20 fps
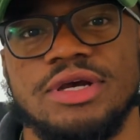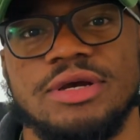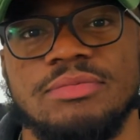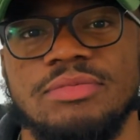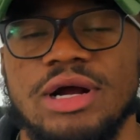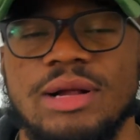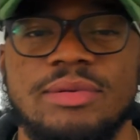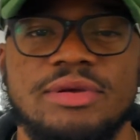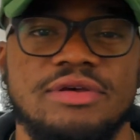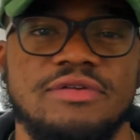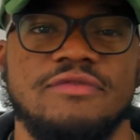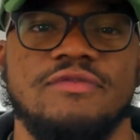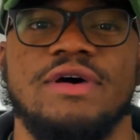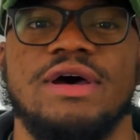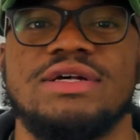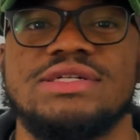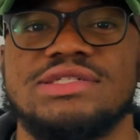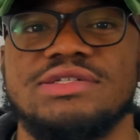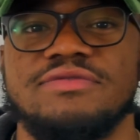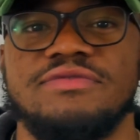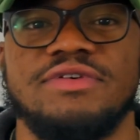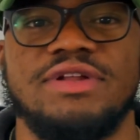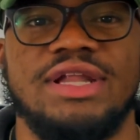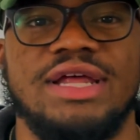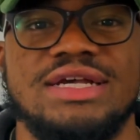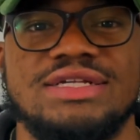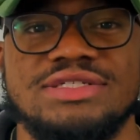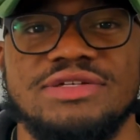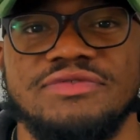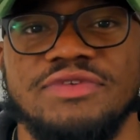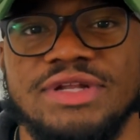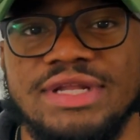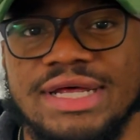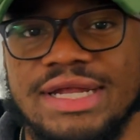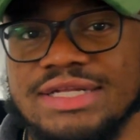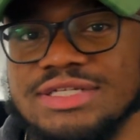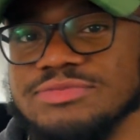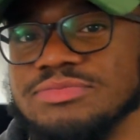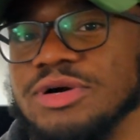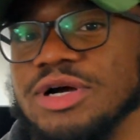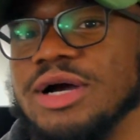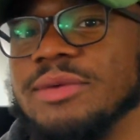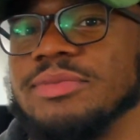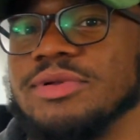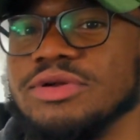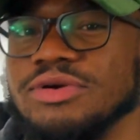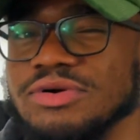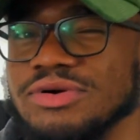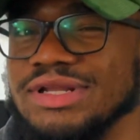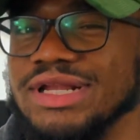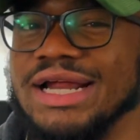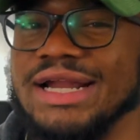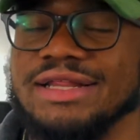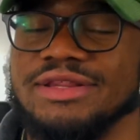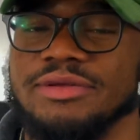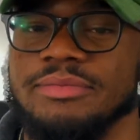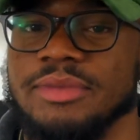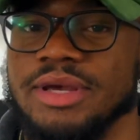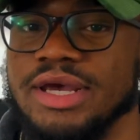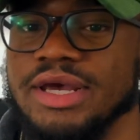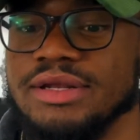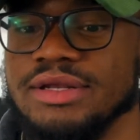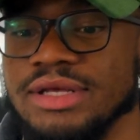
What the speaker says: Probably could find some for less if they're not as popular or not in demand.